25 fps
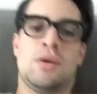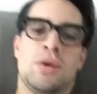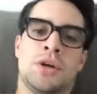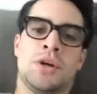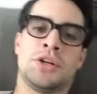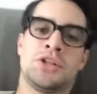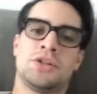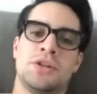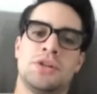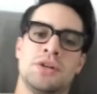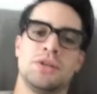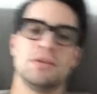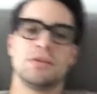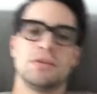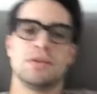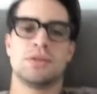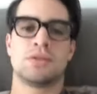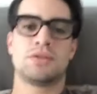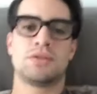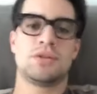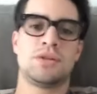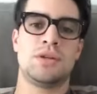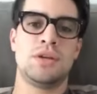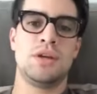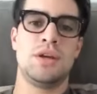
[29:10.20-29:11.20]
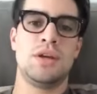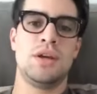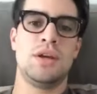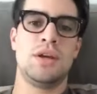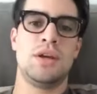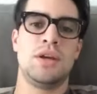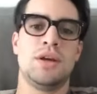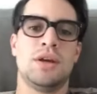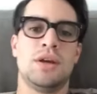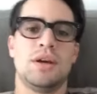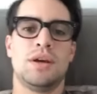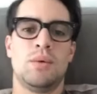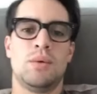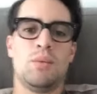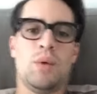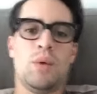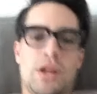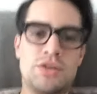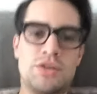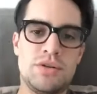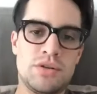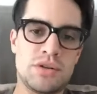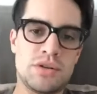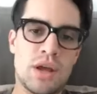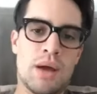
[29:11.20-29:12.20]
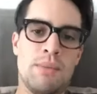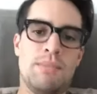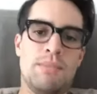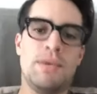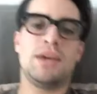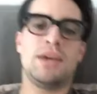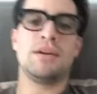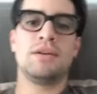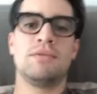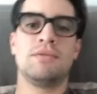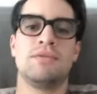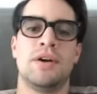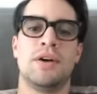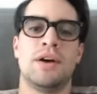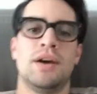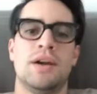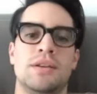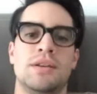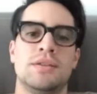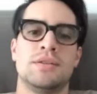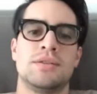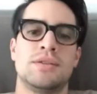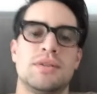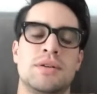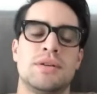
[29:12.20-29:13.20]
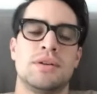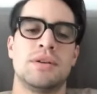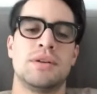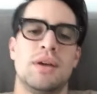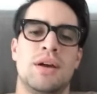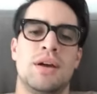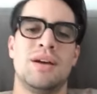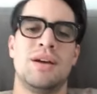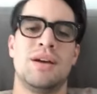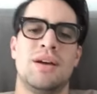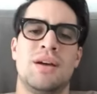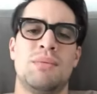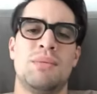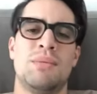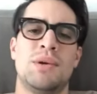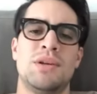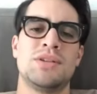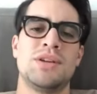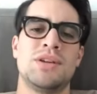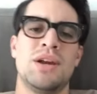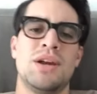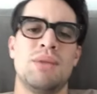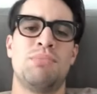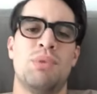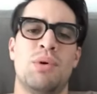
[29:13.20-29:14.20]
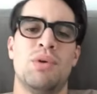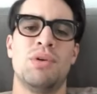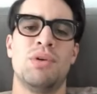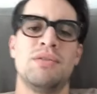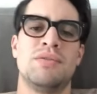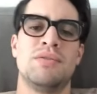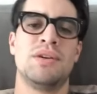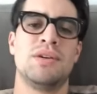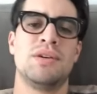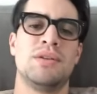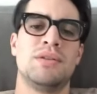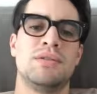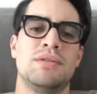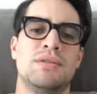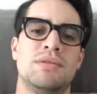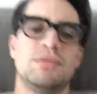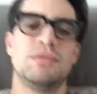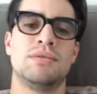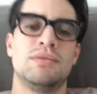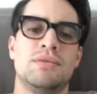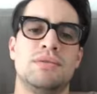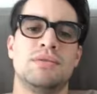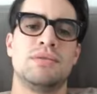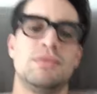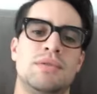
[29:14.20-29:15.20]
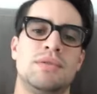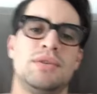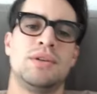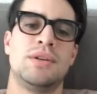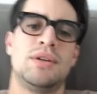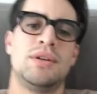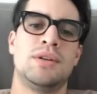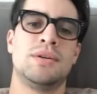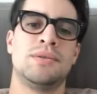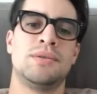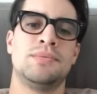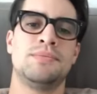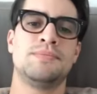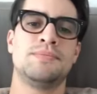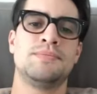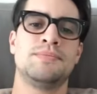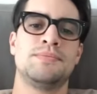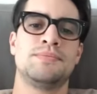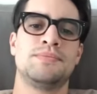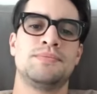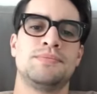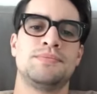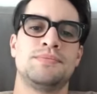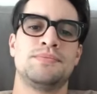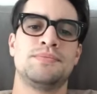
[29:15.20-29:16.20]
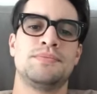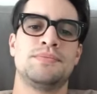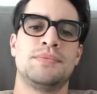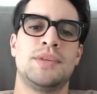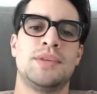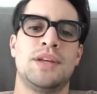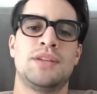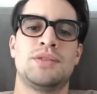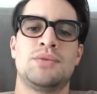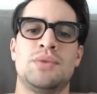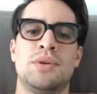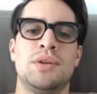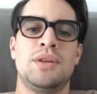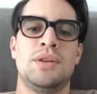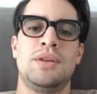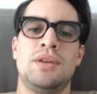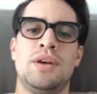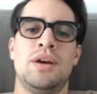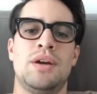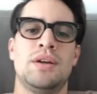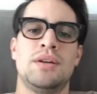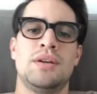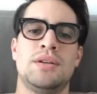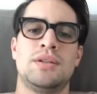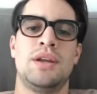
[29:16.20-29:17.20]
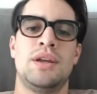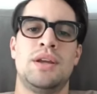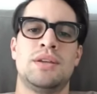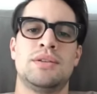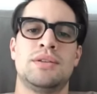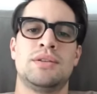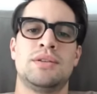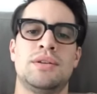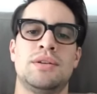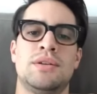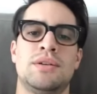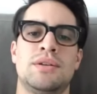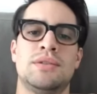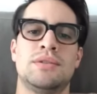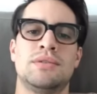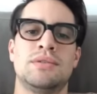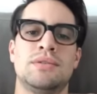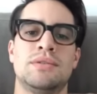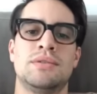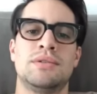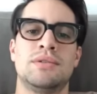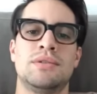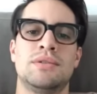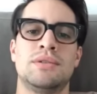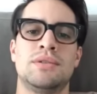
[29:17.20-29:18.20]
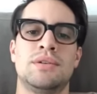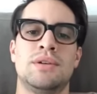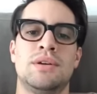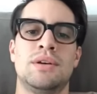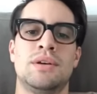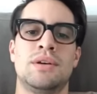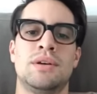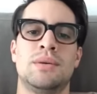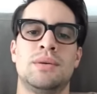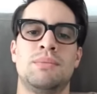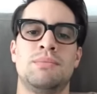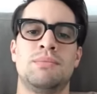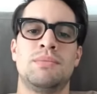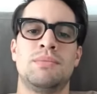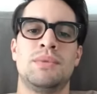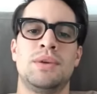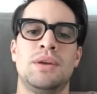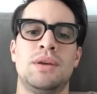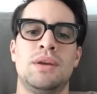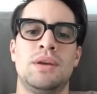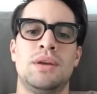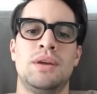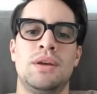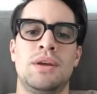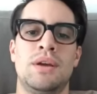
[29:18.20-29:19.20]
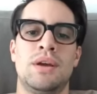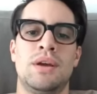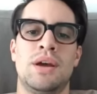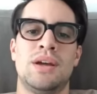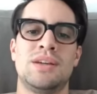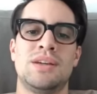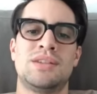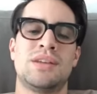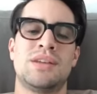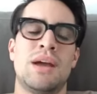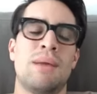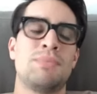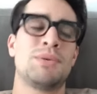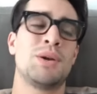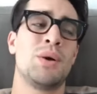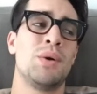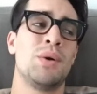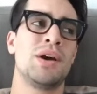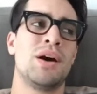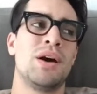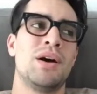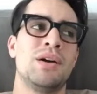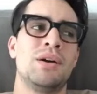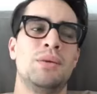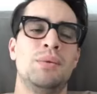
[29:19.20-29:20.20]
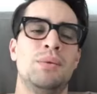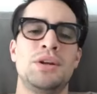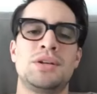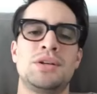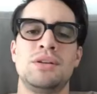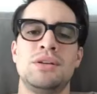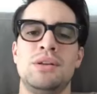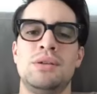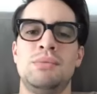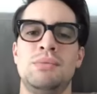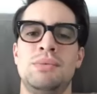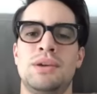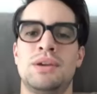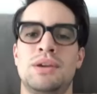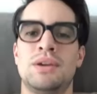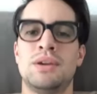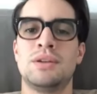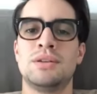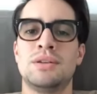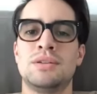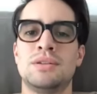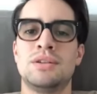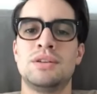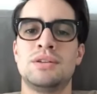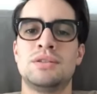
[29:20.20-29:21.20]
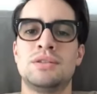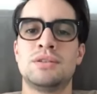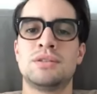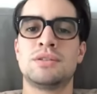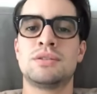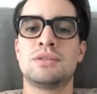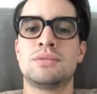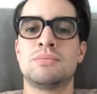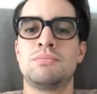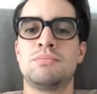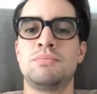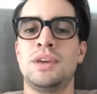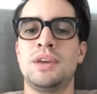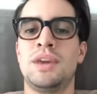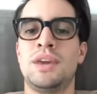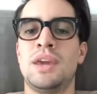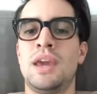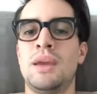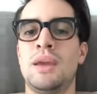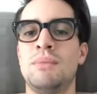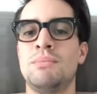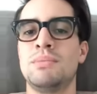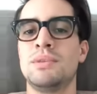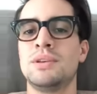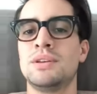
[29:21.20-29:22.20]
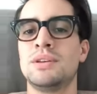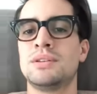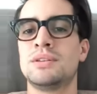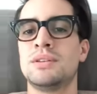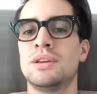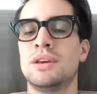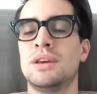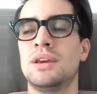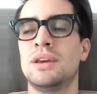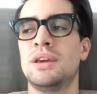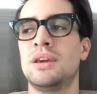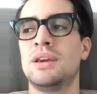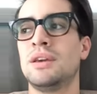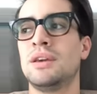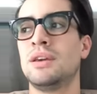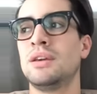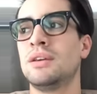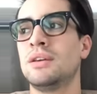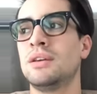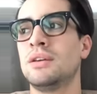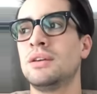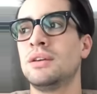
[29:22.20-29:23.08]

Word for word: Questions. Let's see. Uh, why'd you stop making vines? Um, I just got bored of it. You know, that's really the honest answer. I stopped going on originally because it just became this like